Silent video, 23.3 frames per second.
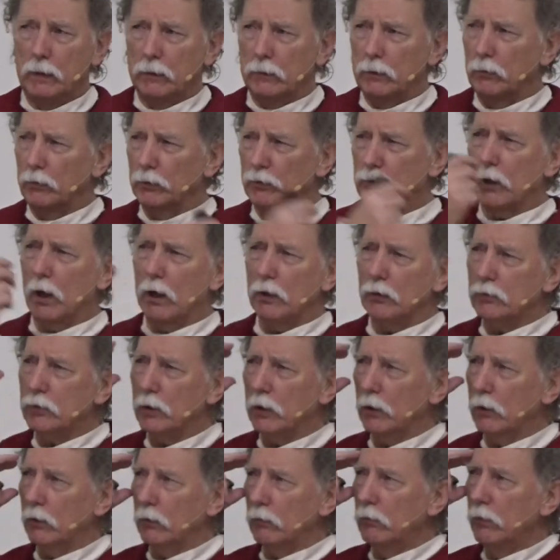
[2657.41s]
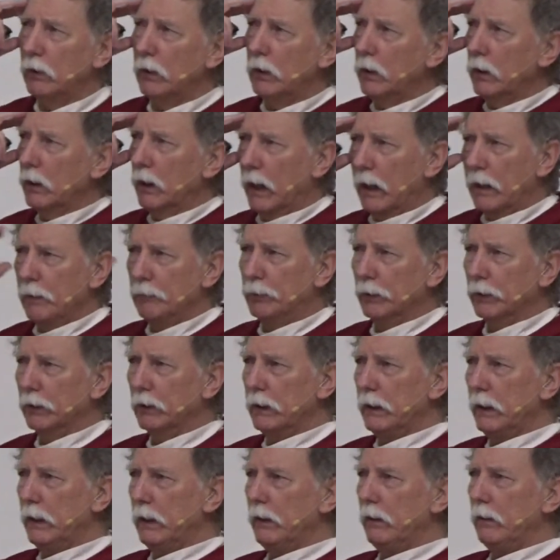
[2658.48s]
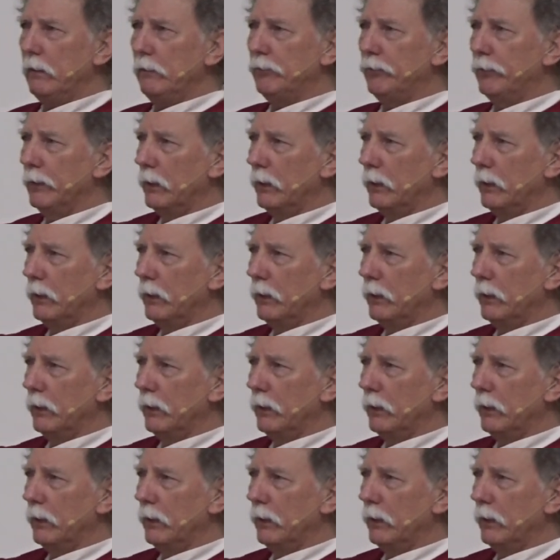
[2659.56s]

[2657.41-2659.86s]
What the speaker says: There was also, I believe,